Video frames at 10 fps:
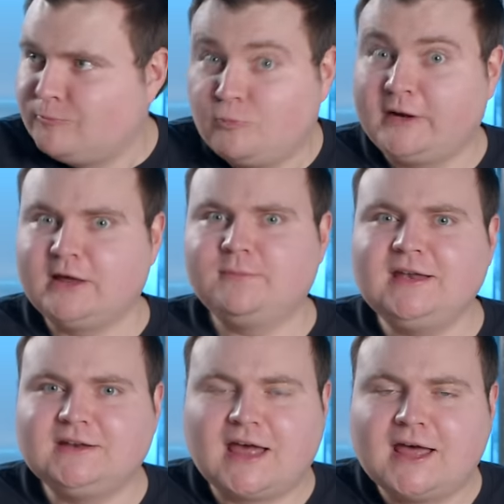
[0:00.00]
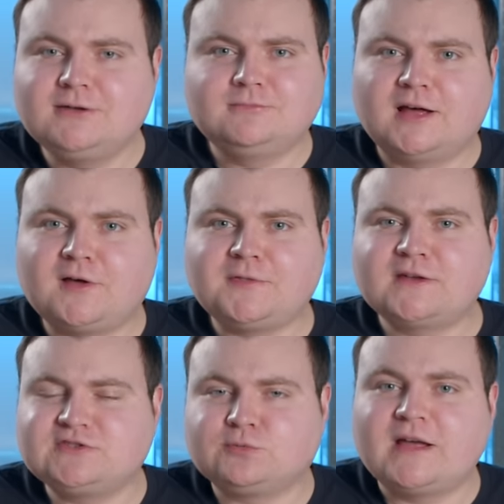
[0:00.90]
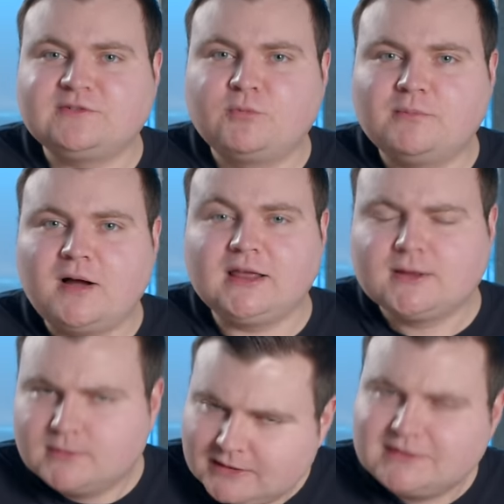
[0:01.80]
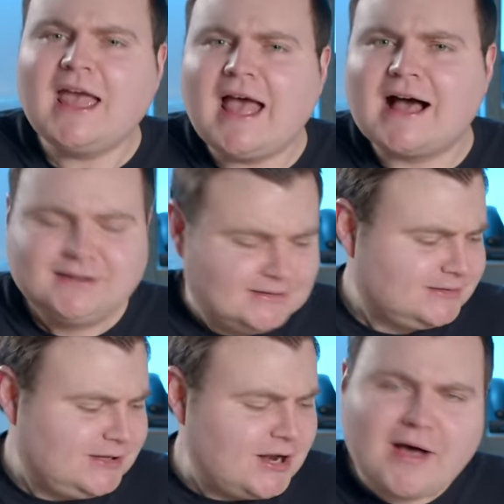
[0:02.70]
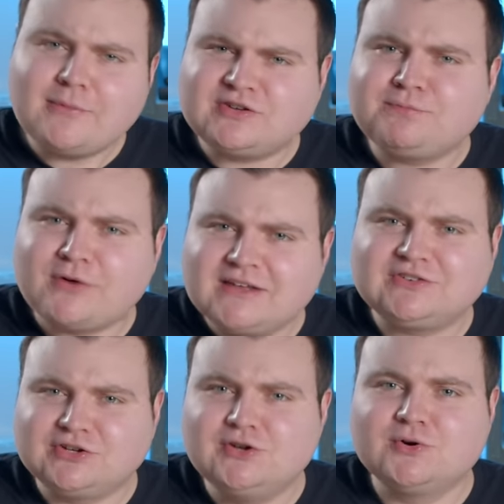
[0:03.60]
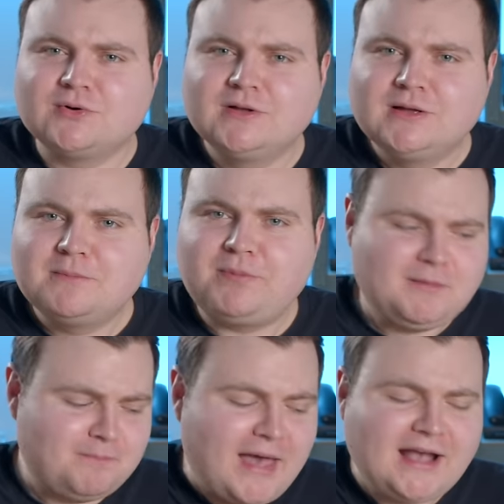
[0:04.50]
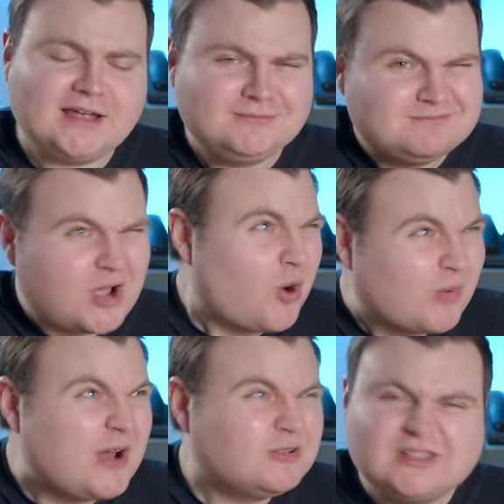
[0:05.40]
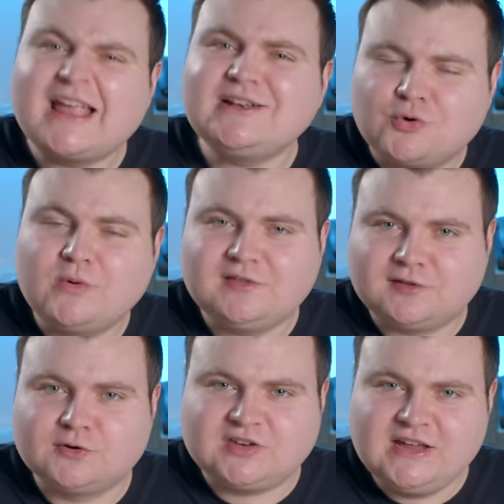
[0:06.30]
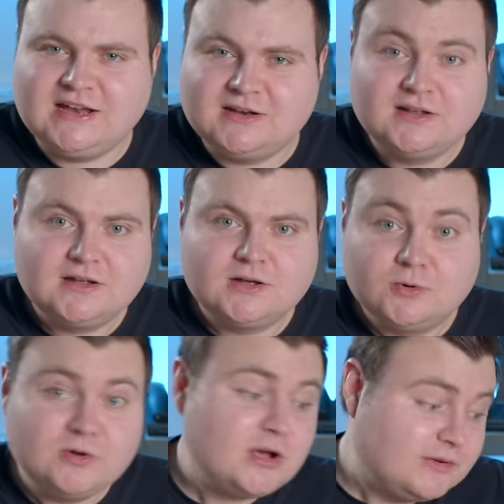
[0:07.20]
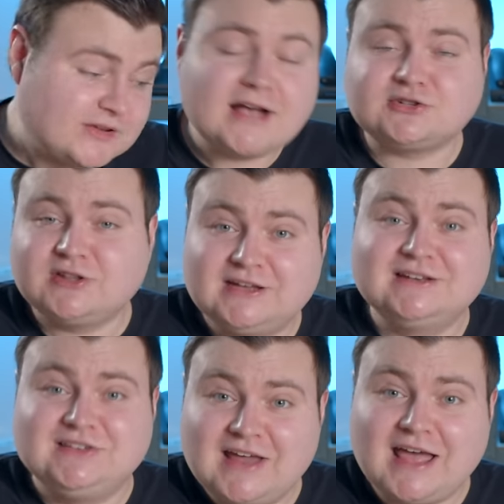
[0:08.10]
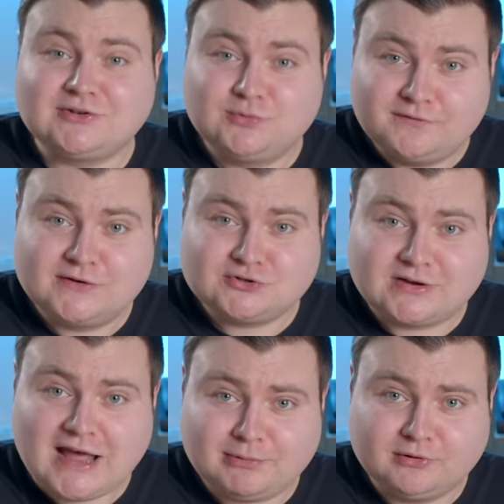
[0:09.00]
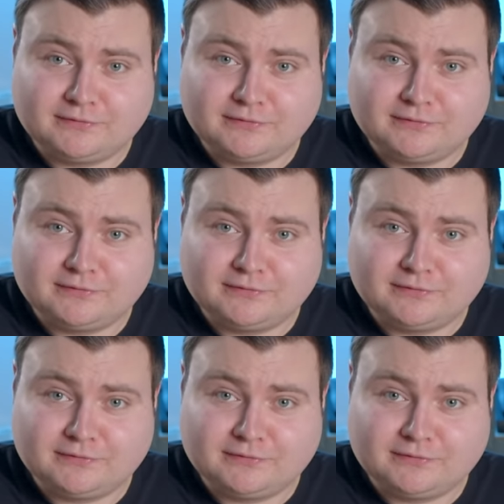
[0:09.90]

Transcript: What do you mean, Ken? I thought they just raised more money. Yeah, you know, I was surprised too. But back in around late 2013, Ouya was actually in debt to a venture capital